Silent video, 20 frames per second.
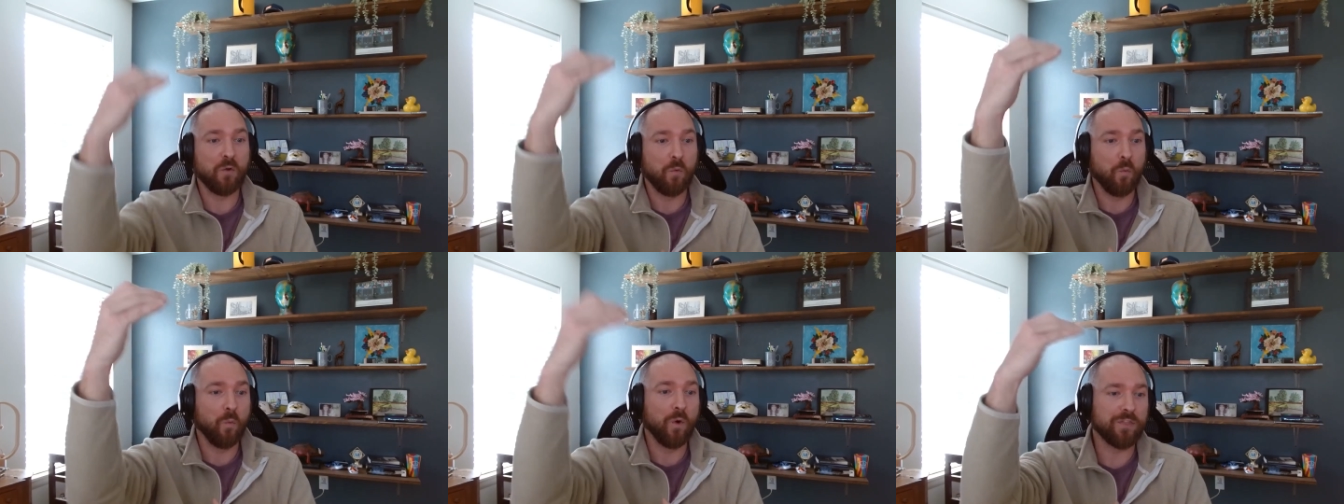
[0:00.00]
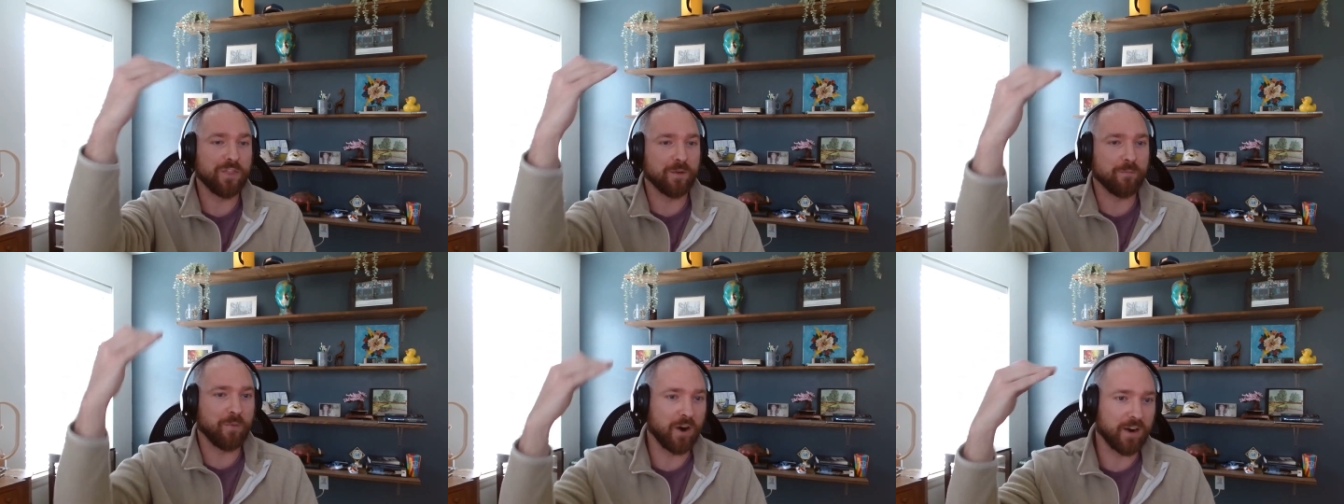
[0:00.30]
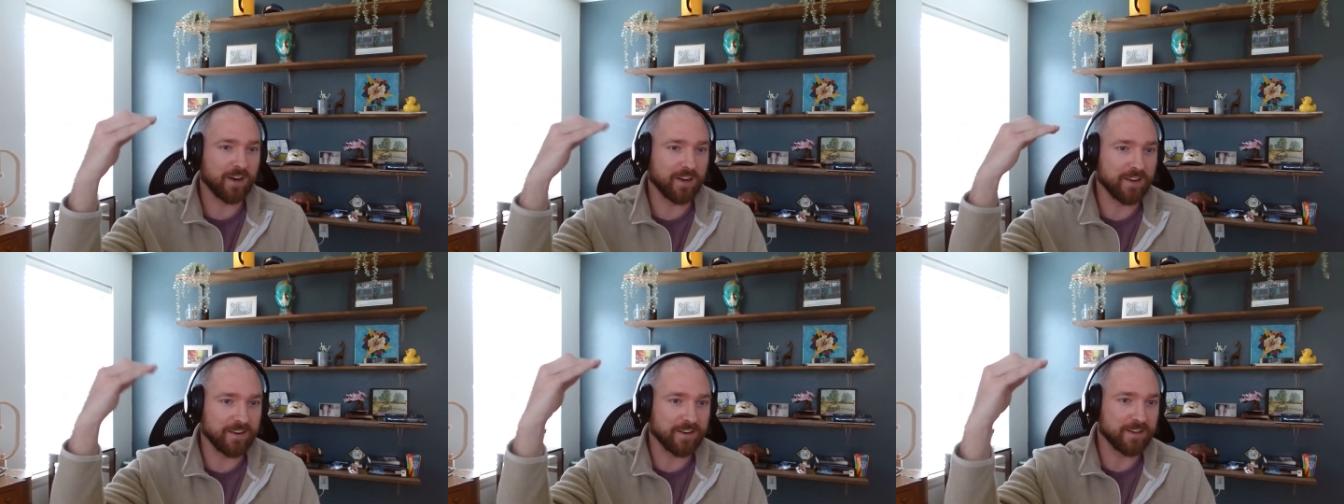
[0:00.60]
what the
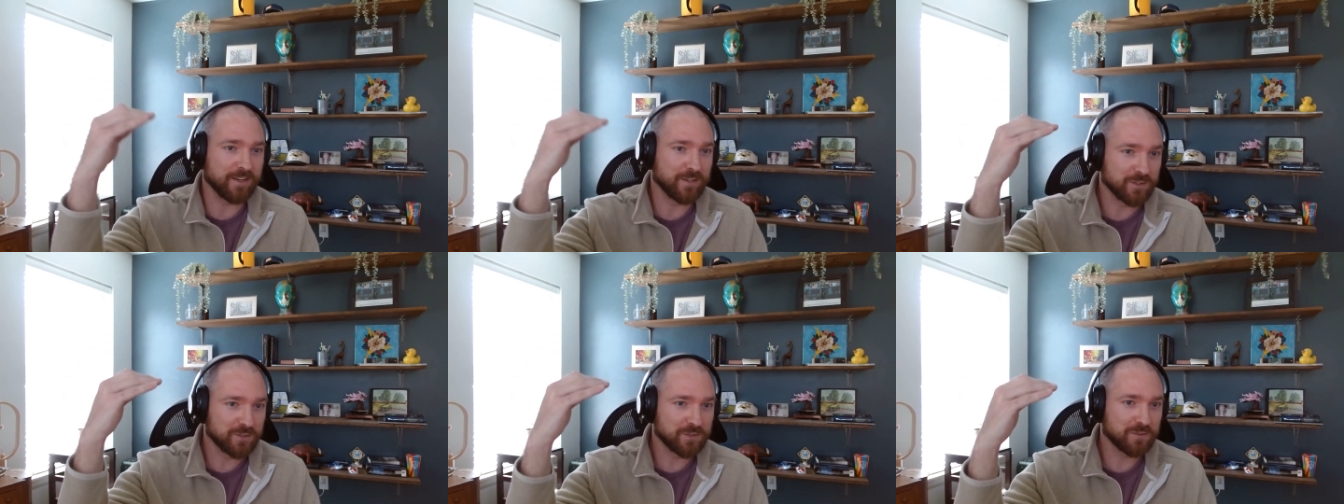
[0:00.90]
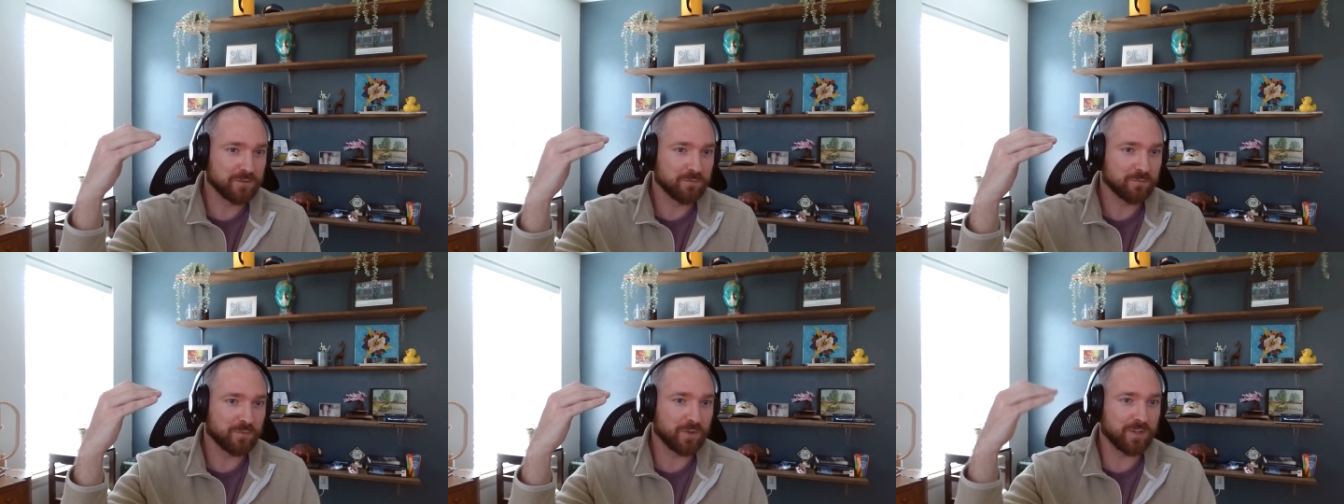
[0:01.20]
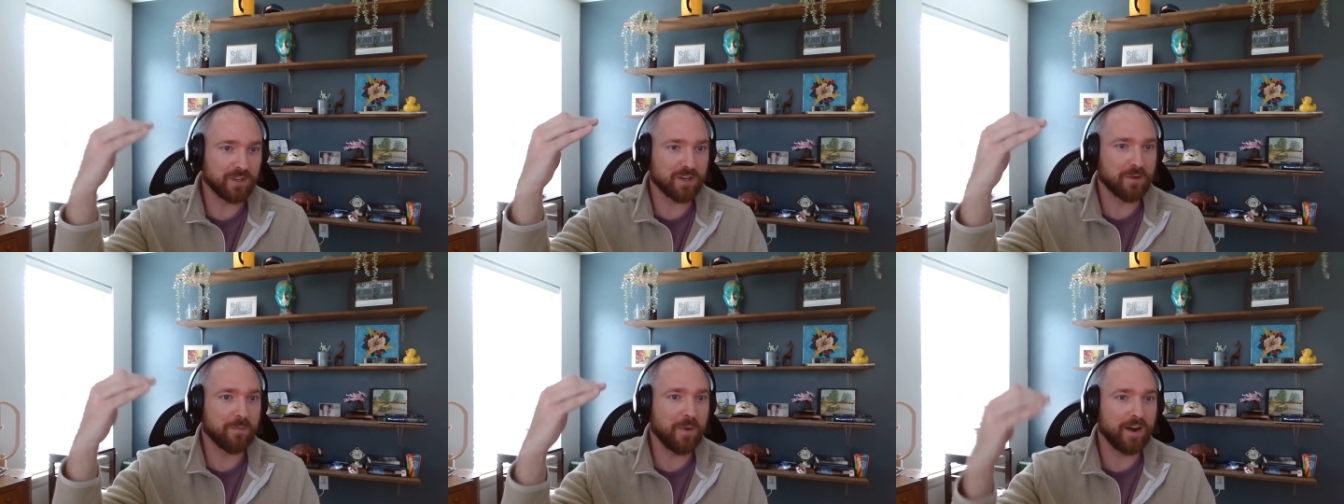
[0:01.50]
market is for
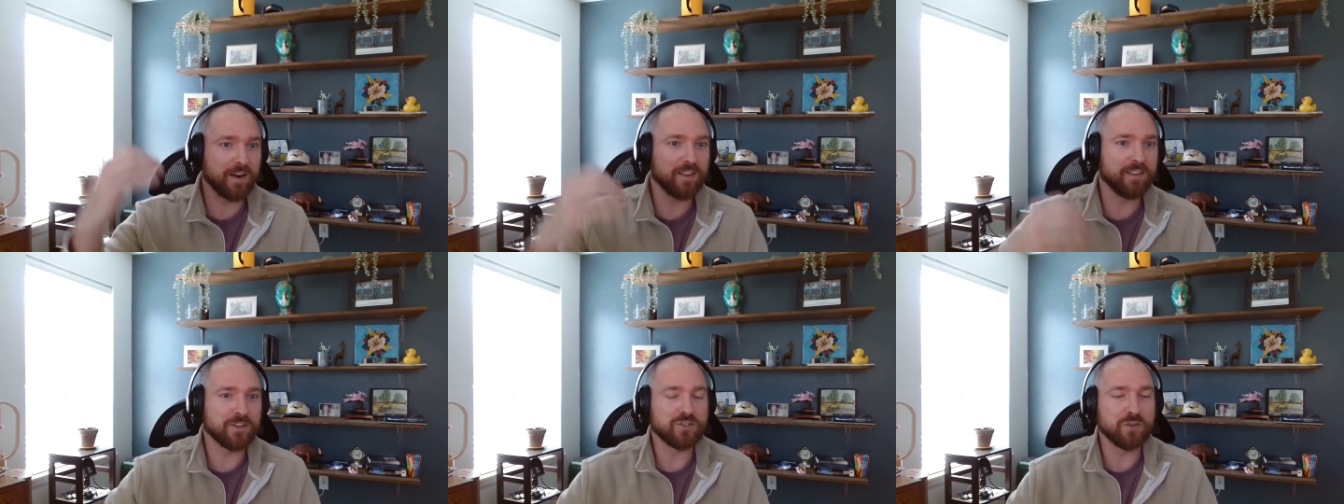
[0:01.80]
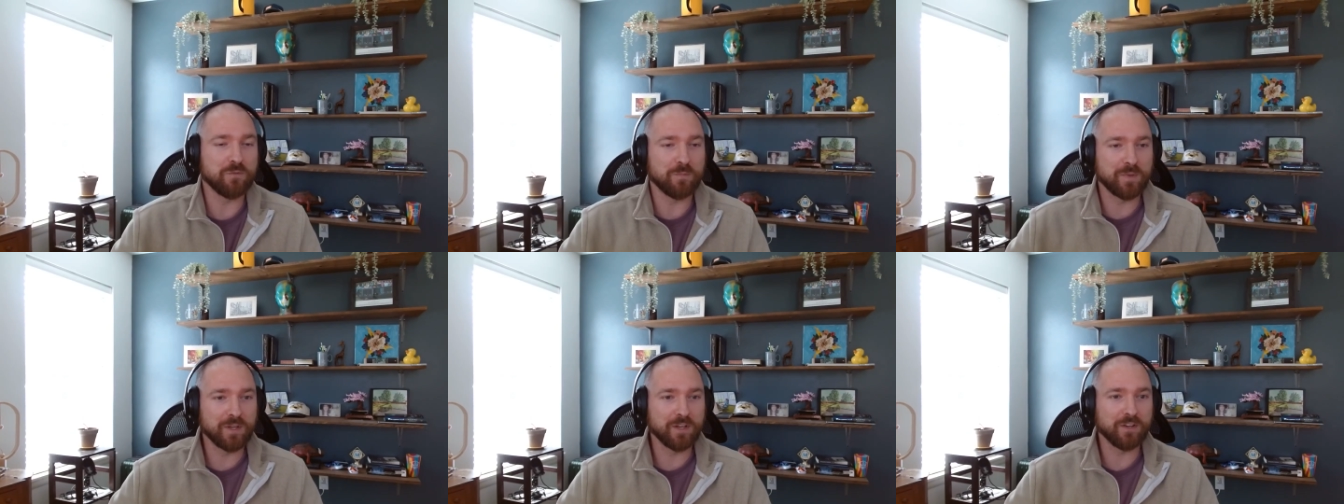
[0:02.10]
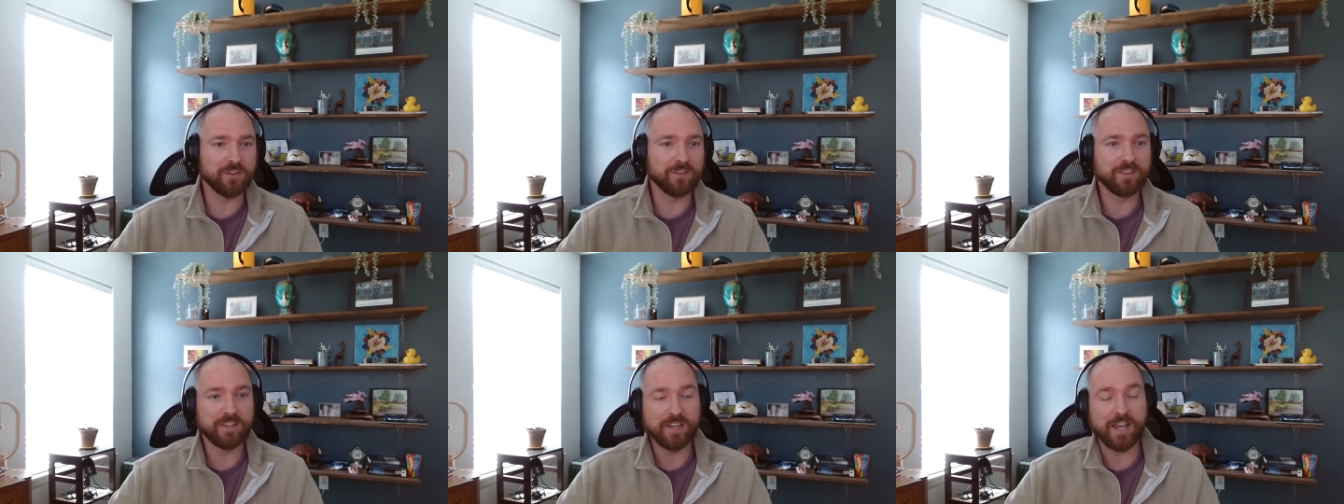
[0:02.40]
the commodity that you built